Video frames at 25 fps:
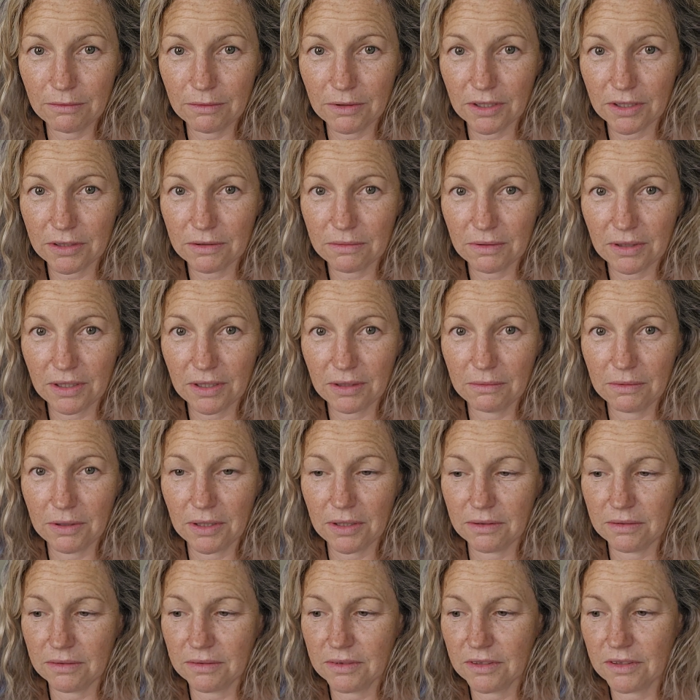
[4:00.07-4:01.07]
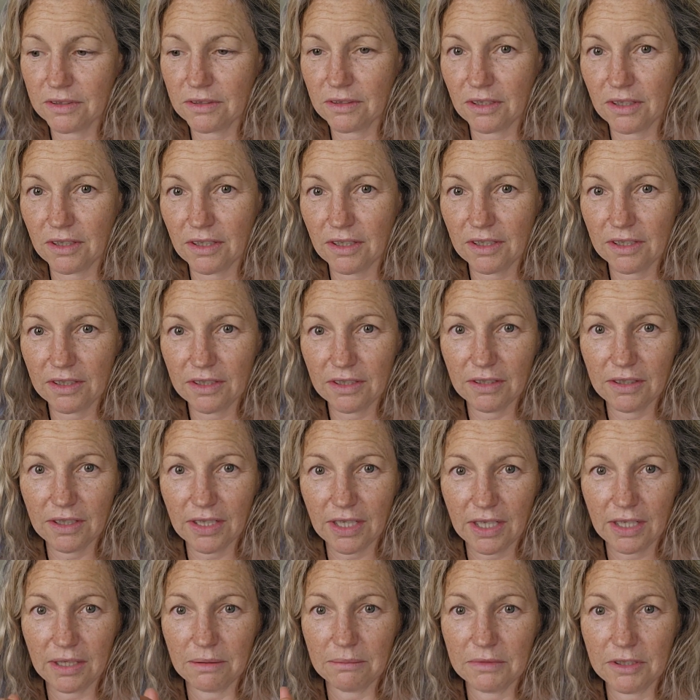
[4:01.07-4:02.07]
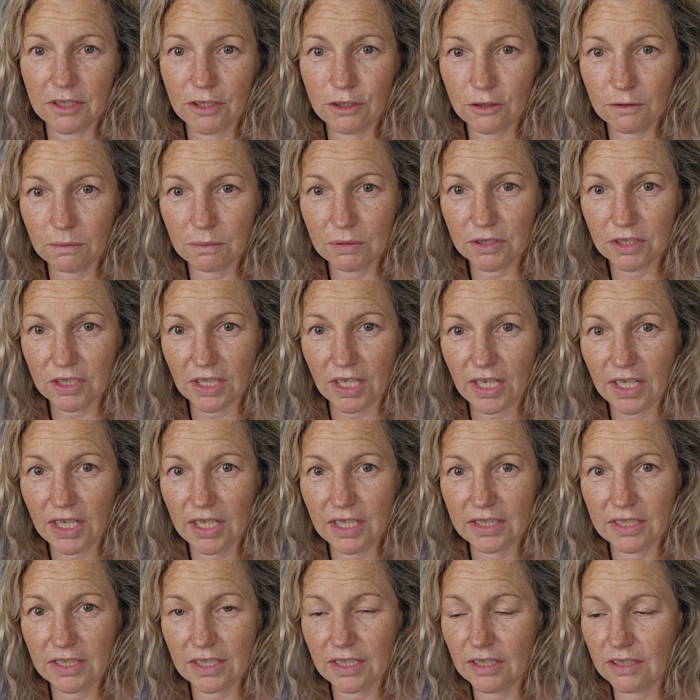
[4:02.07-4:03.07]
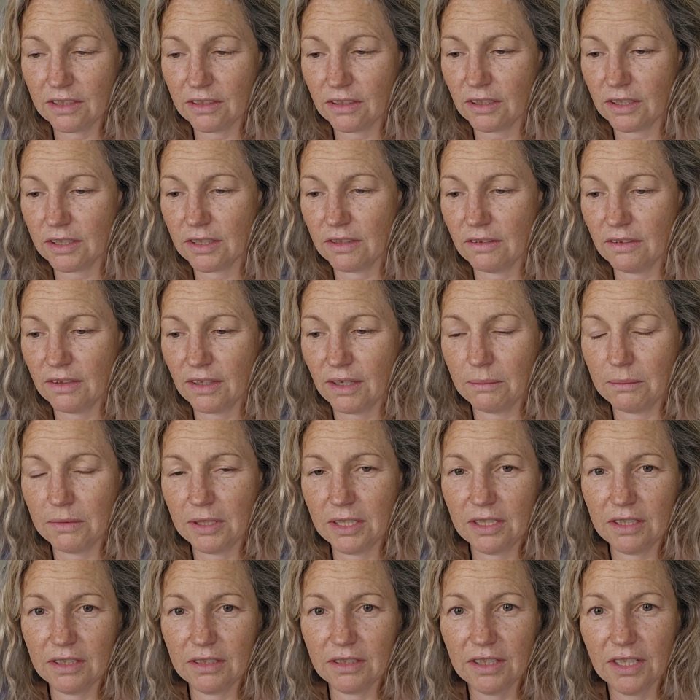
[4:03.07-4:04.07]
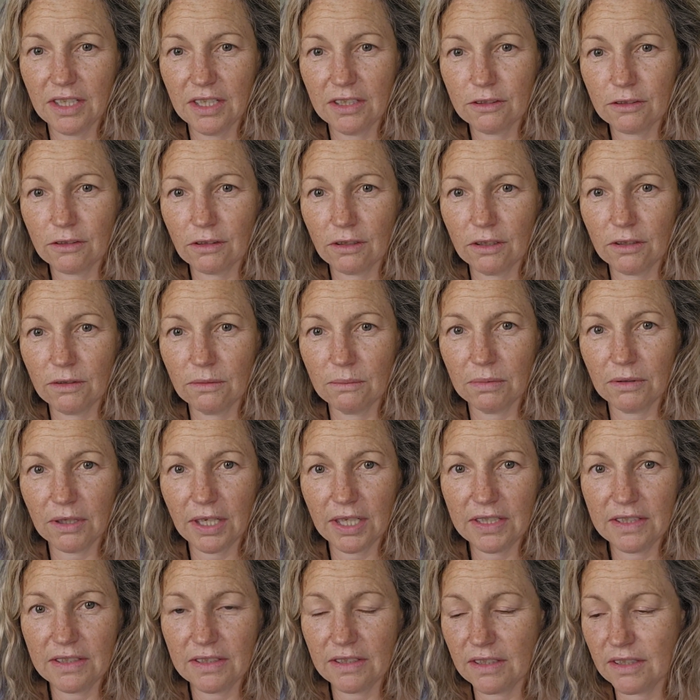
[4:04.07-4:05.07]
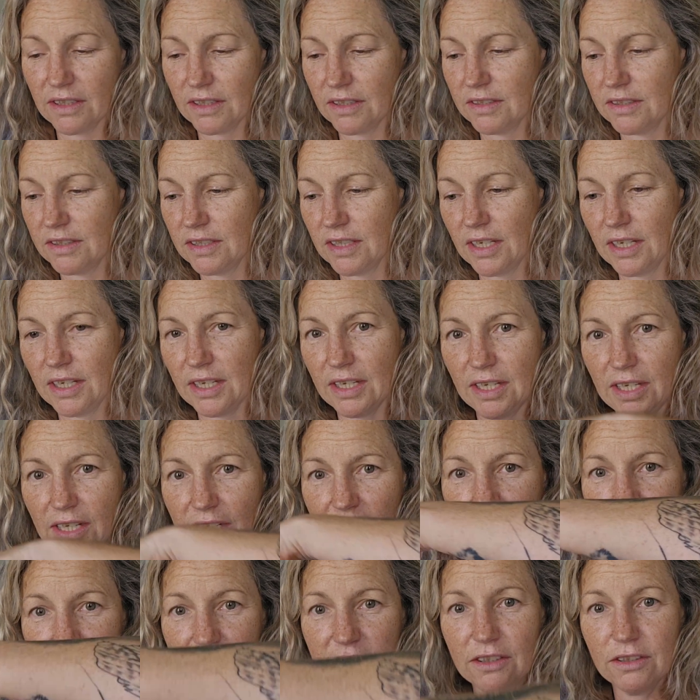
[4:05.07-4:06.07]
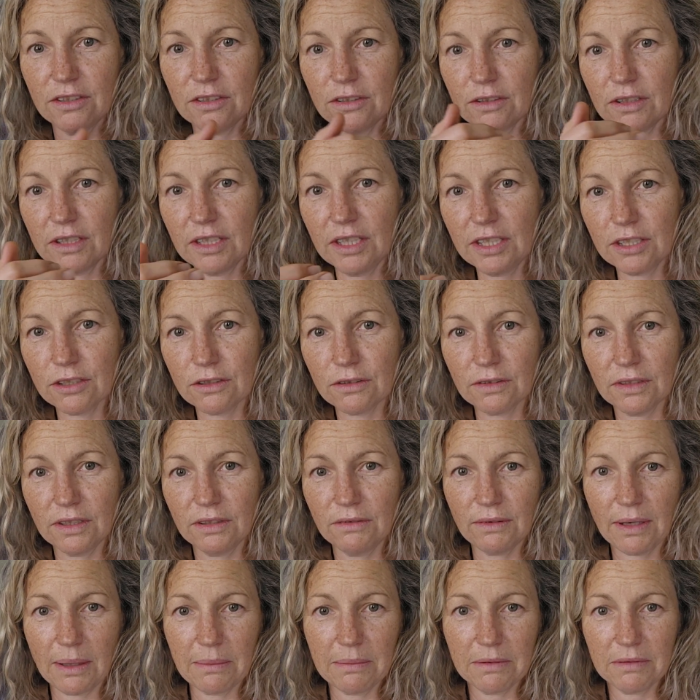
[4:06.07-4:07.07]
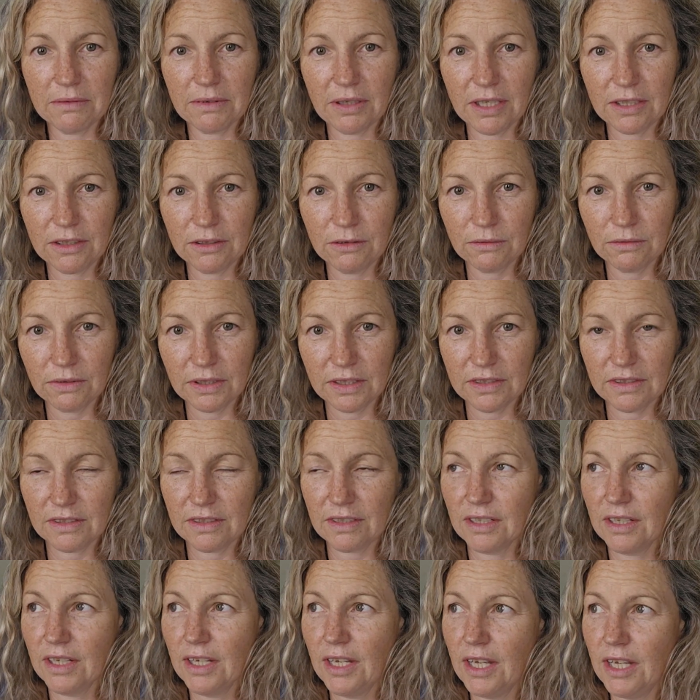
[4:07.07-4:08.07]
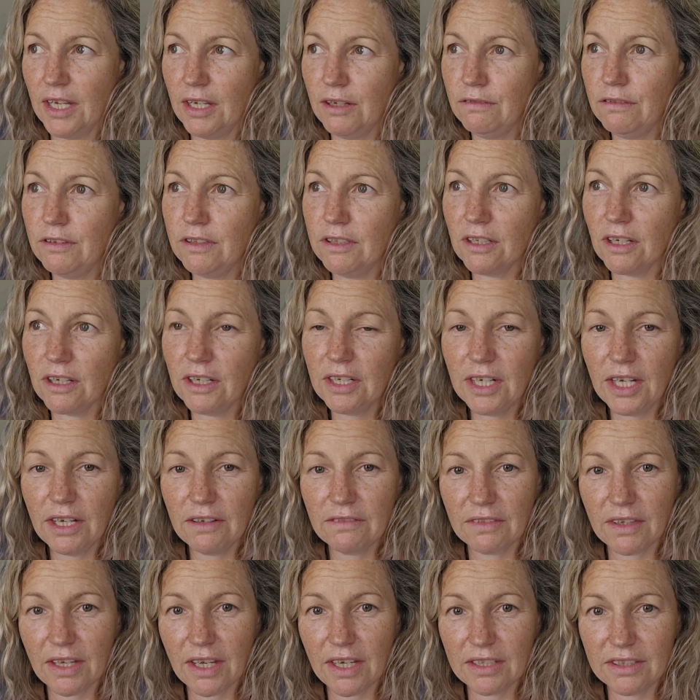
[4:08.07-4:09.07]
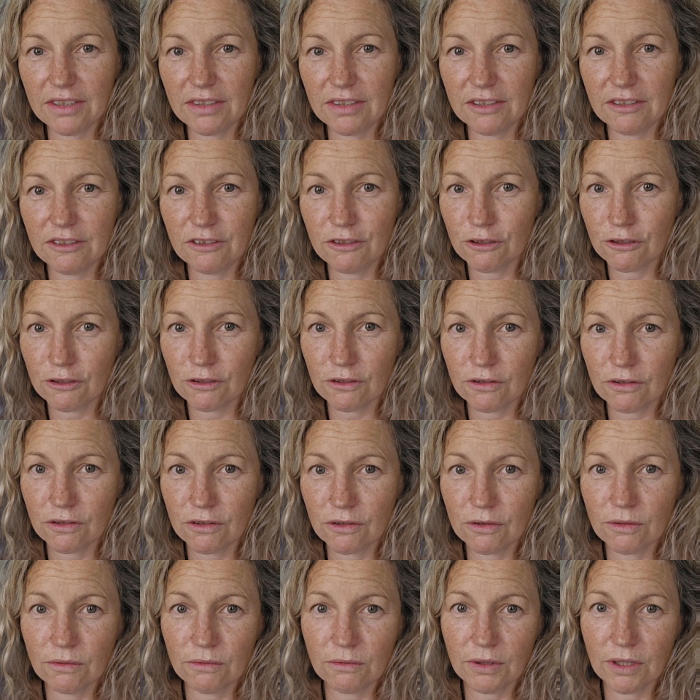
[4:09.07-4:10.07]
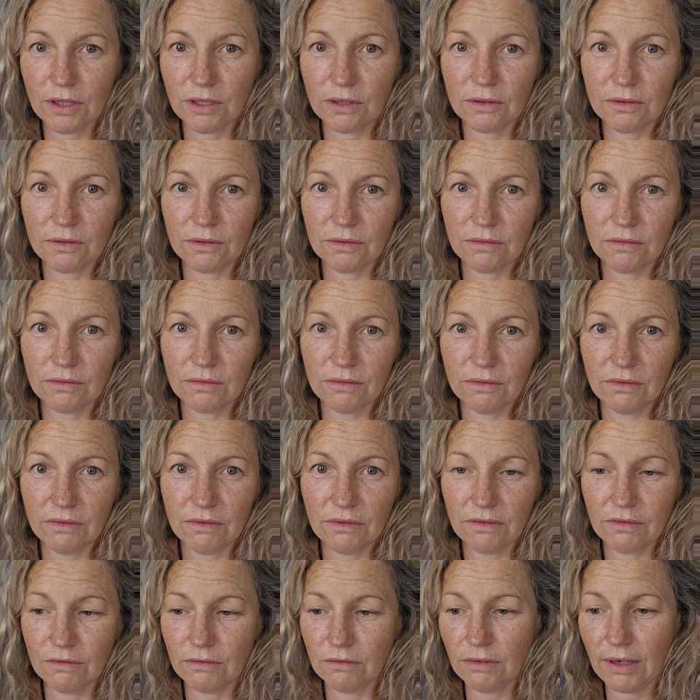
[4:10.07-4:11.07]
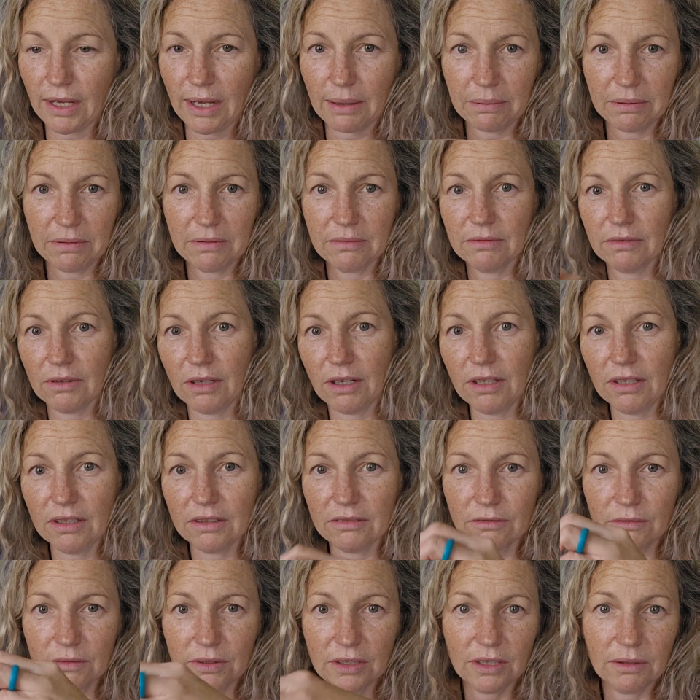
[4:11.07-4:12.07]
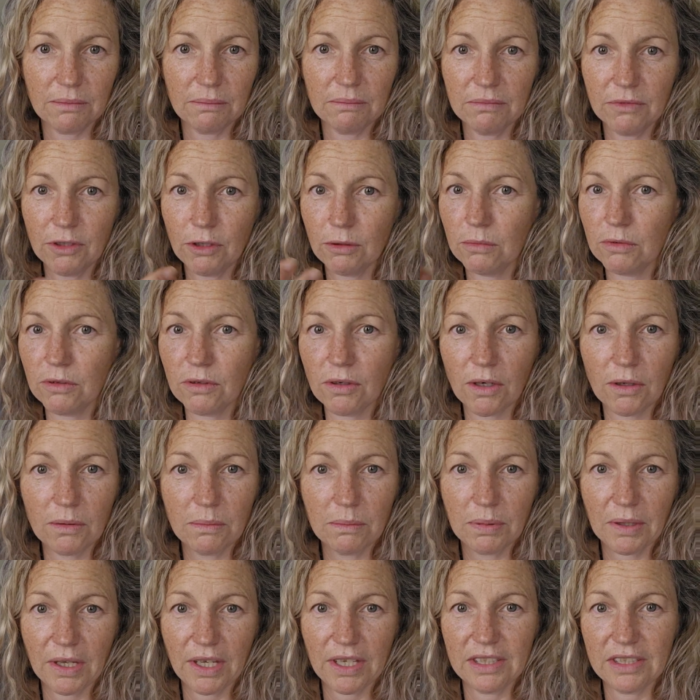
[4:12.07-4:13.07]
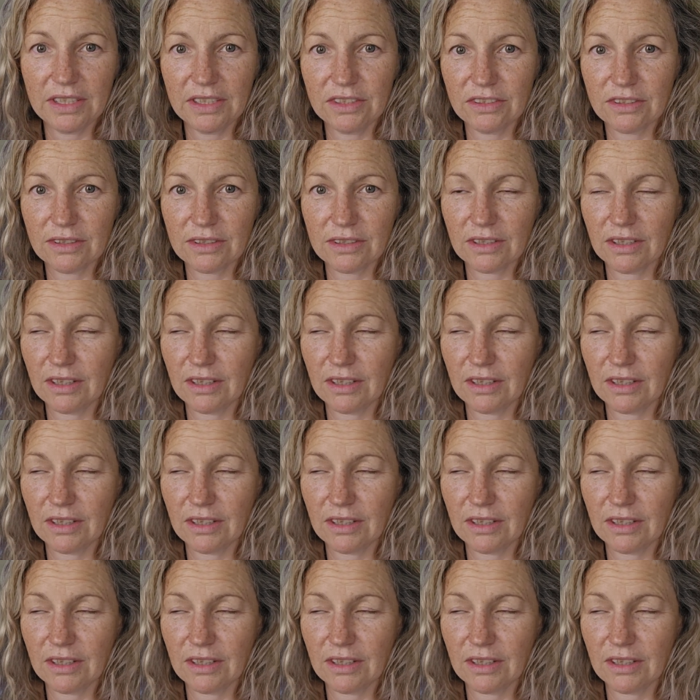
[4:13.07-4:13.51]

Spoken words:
works really well. It's got you just put your hand in it, like your thumb in it. It's got a little brace that goes there, and then you just literally wrap it around your wrist. If you don't have that, you can just do a really good wrap, right, with a normal old bandage,